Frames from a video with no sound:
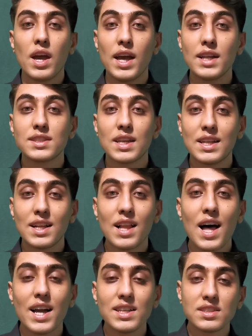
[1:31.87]
and
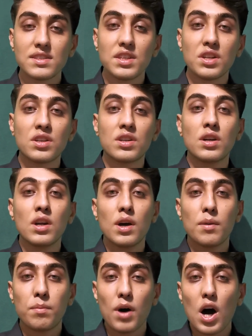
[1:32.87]
analyze their
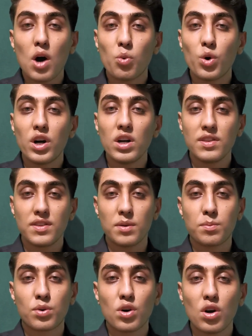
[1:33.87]
power,
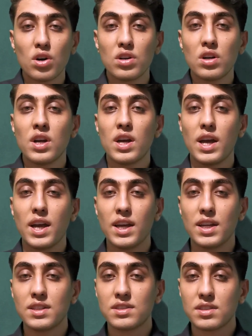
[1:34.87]
their pro,
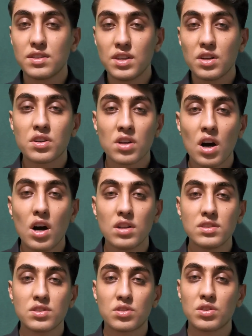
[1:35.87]
and their
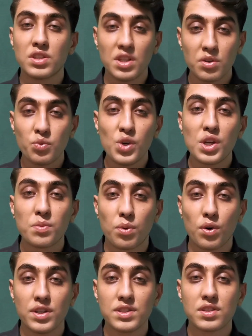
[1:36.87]
cons or their weak
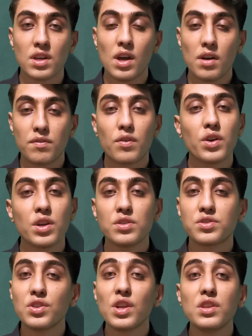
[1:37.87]
points for
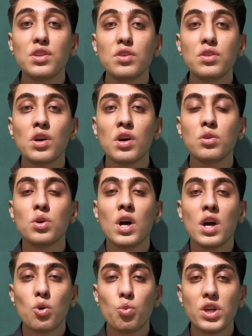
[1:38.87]
you, so that you
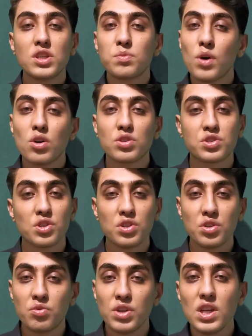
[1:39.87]
know which books should
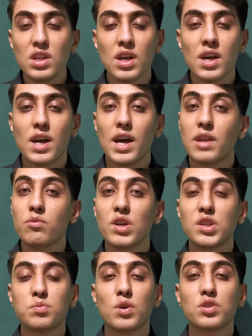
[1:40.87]
you read and
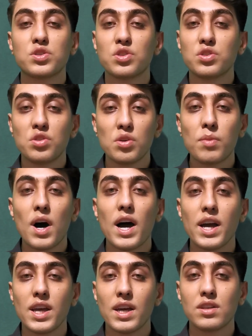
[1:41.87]
which books should you
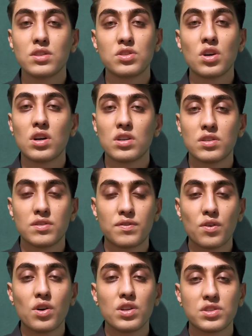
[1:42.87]
buy,
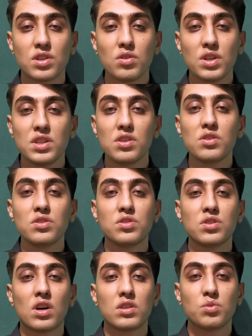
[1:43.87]
so that you do
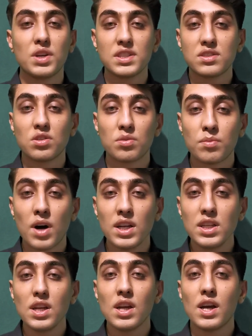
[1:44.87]
not waste your
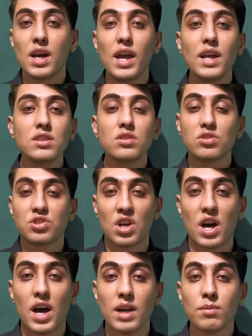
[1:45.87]
money and your
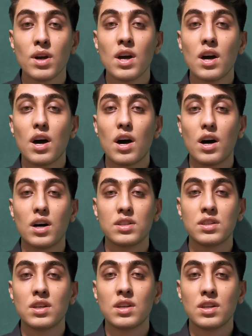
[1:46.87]
time
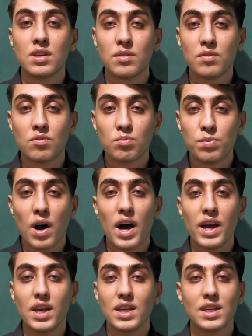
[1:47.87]
on
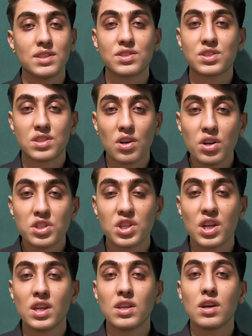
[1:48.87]
buying and
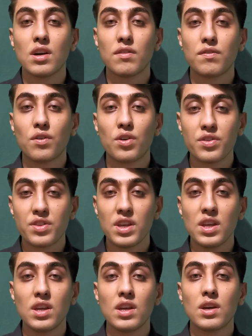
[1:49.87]
searching for
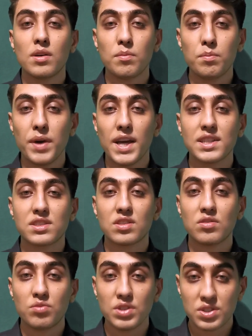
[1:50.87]
the best
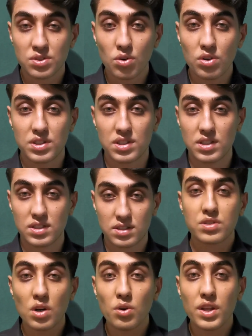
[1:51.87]
resources.
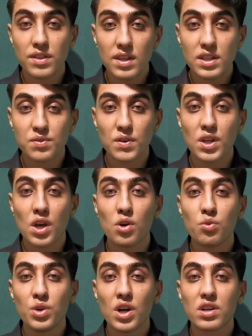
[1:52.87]
So in this
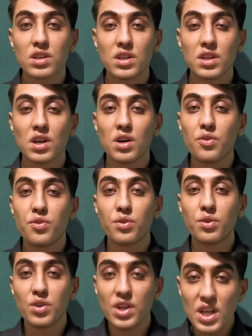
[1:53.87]
video, we are going to go
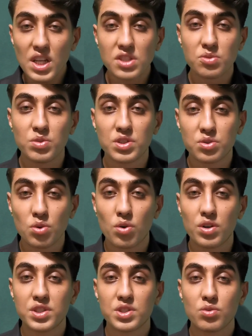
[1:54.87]
through each
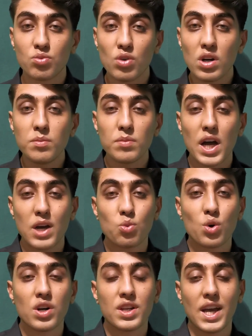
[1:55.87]
resource one by
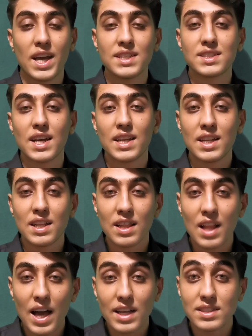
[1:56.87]
one and
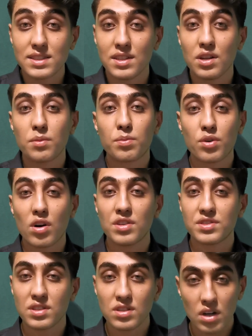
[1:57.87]
analyze their
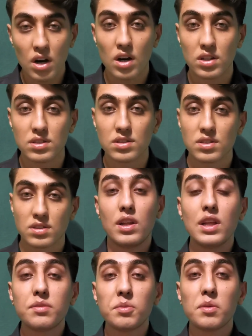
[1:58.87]
pros and cons.
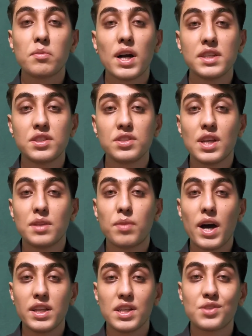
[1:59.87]
Let me remind you that
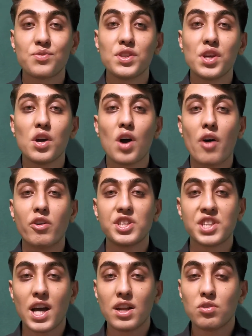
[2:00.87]
by this video, our
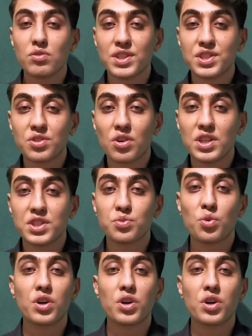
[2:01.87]
channel will start its